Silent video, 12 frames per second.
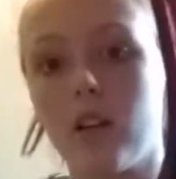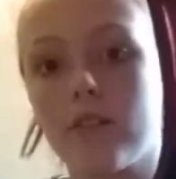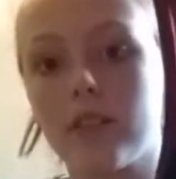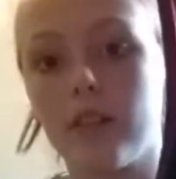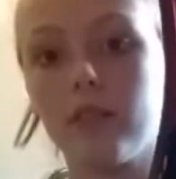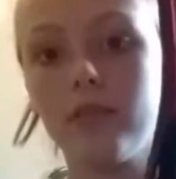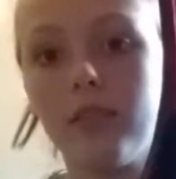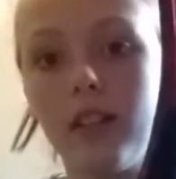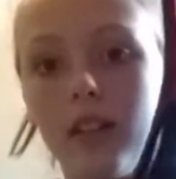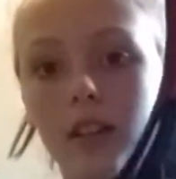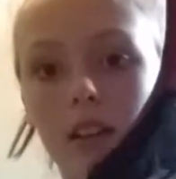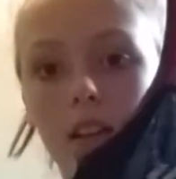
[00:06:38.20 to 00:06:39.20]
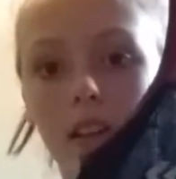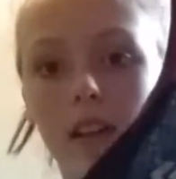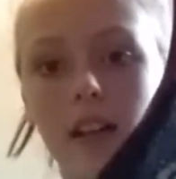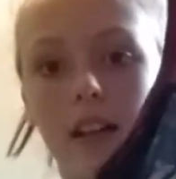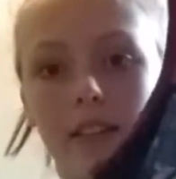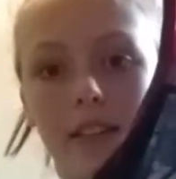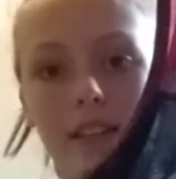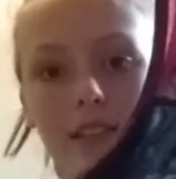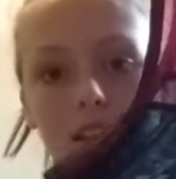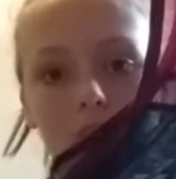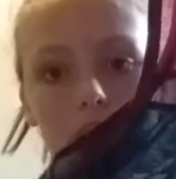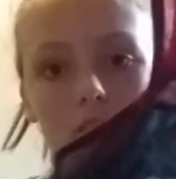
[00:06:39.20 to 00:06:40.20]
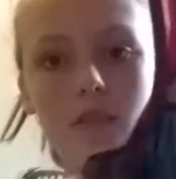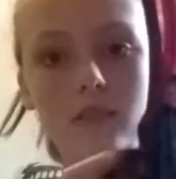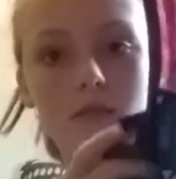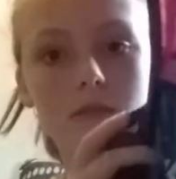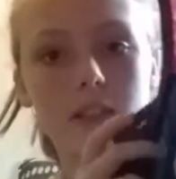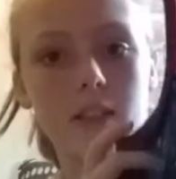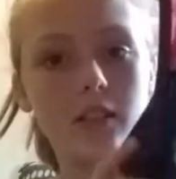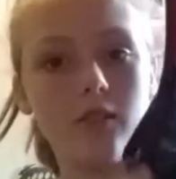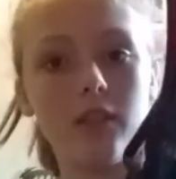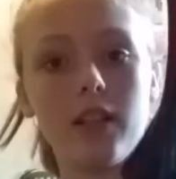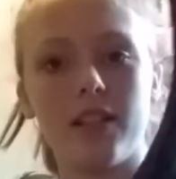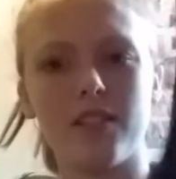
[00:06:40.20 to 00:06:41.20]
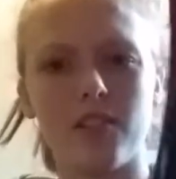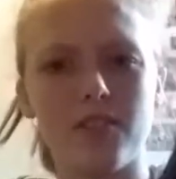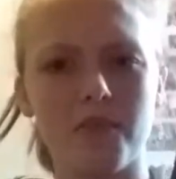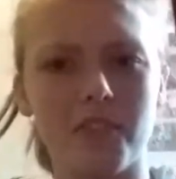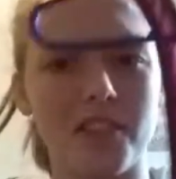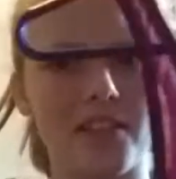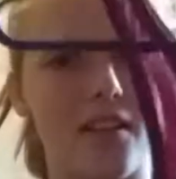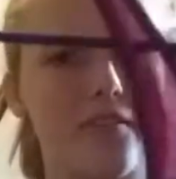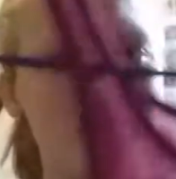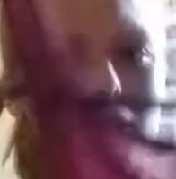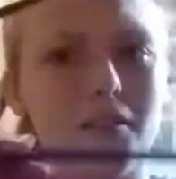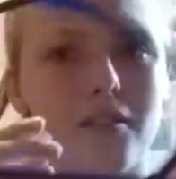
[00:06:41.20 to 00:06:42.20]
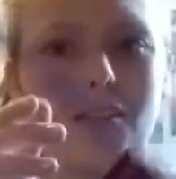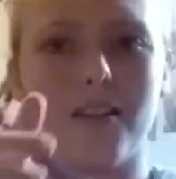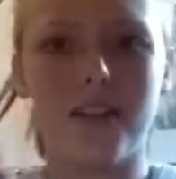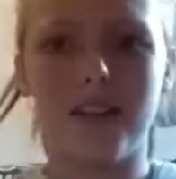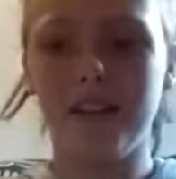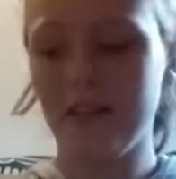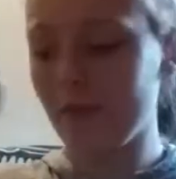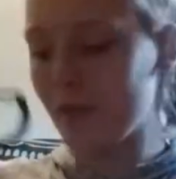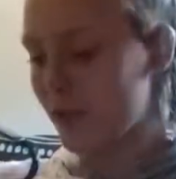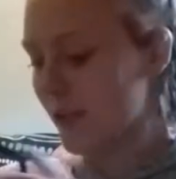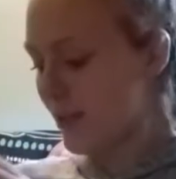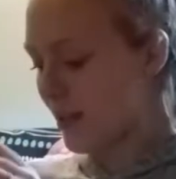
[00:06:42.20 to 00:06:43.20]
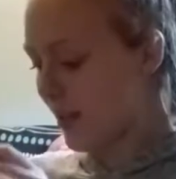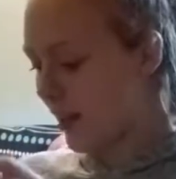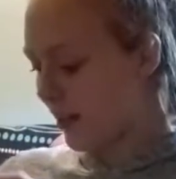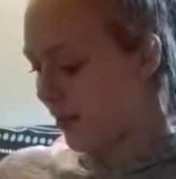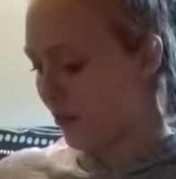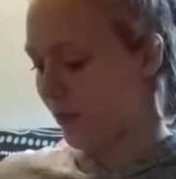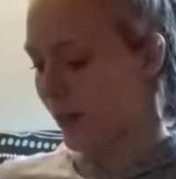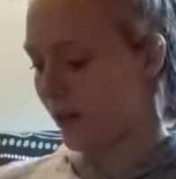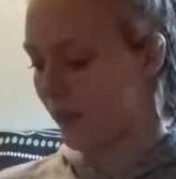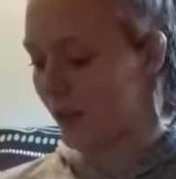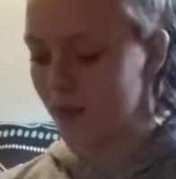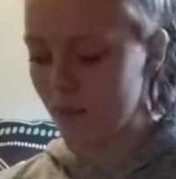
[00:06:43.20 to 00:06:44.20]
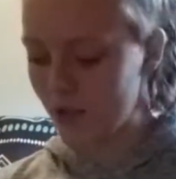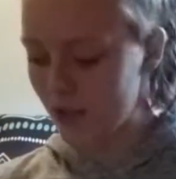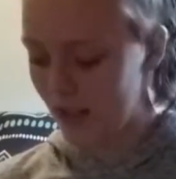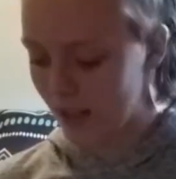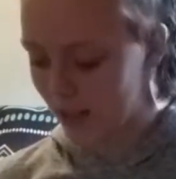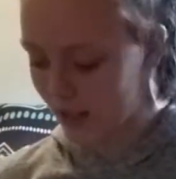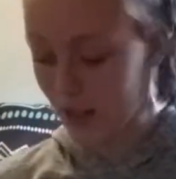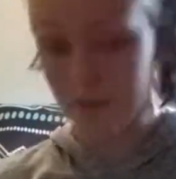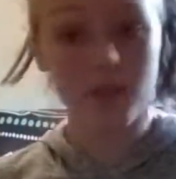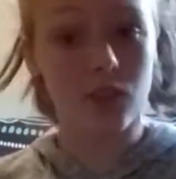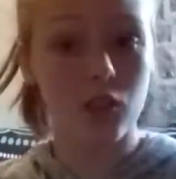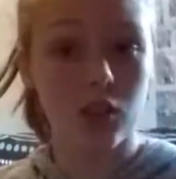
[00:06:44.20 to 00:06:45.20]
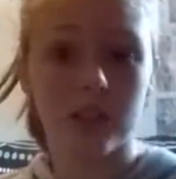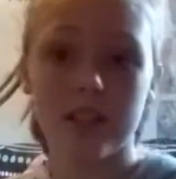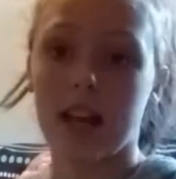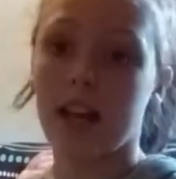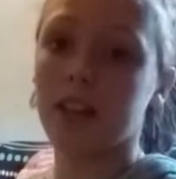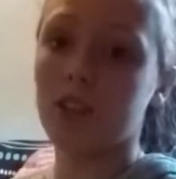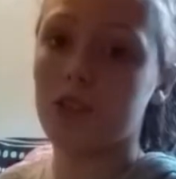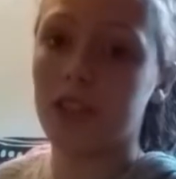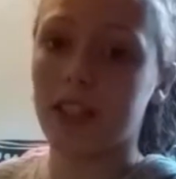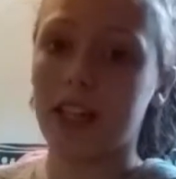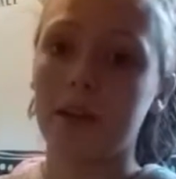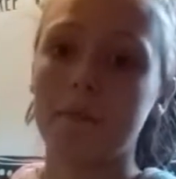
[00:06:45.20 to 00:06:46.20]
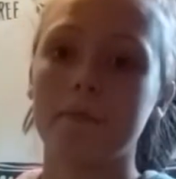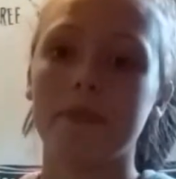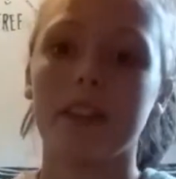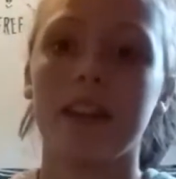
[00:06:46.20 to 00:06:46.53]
also, and I think it's actually really cute, and it's also really soft, which is kind of weird because most of these types of shirts that I usually get